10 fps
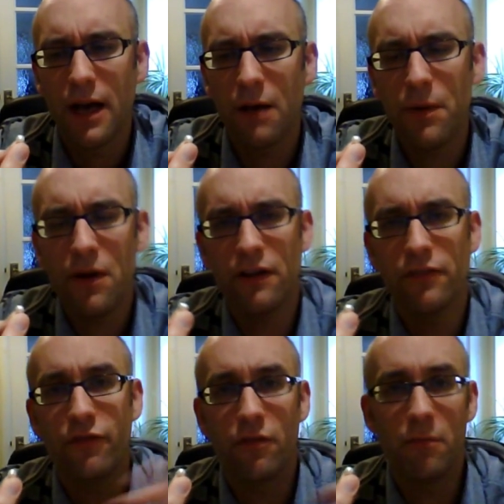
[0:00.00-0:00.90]
pearl is
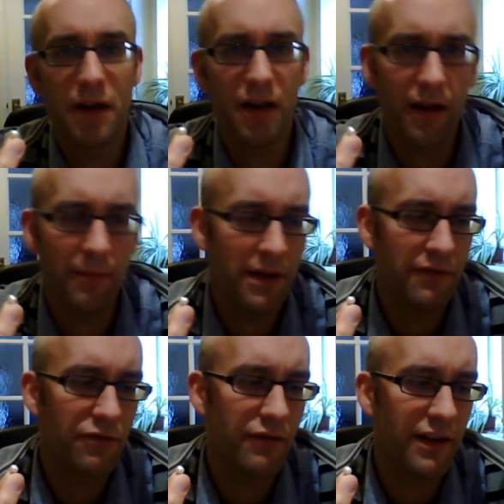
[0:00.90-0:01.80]
formed when a bit
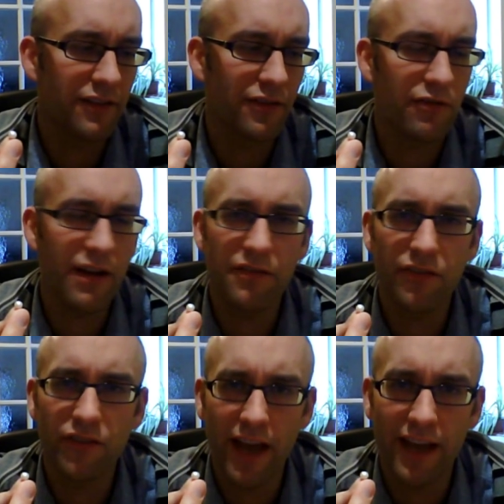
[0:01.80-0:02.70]
of grit or grain of
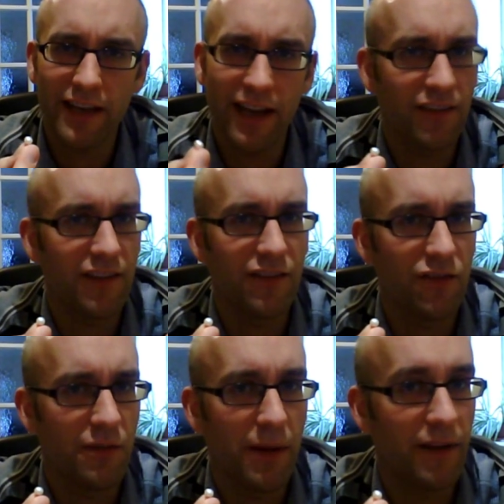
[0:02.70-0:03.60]
sand gets
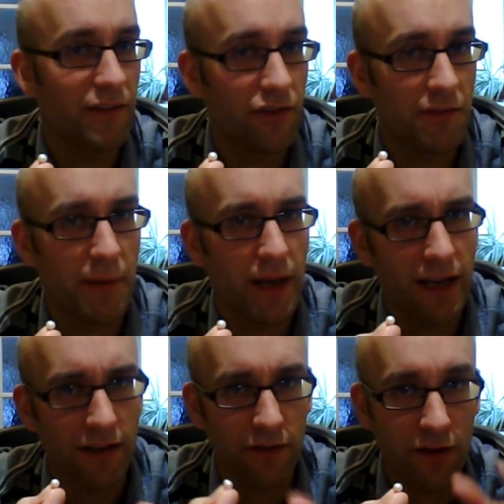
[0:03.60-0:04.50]
into a place it shouldn't be,
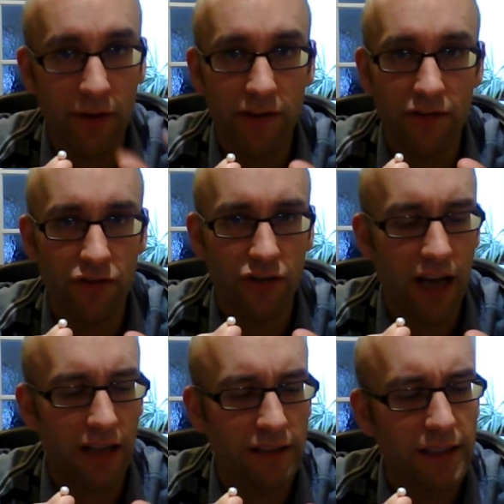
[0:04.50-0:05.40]
into the oyster
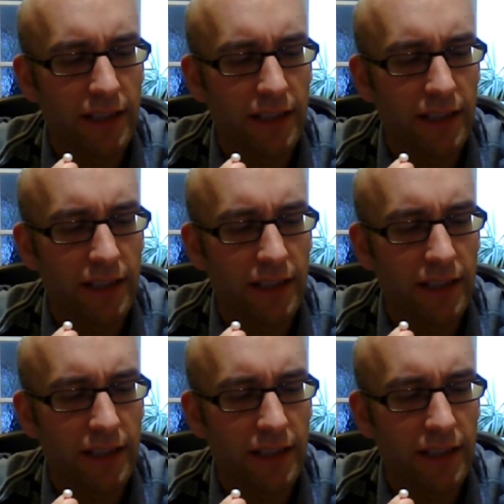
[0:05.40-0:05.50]
shell,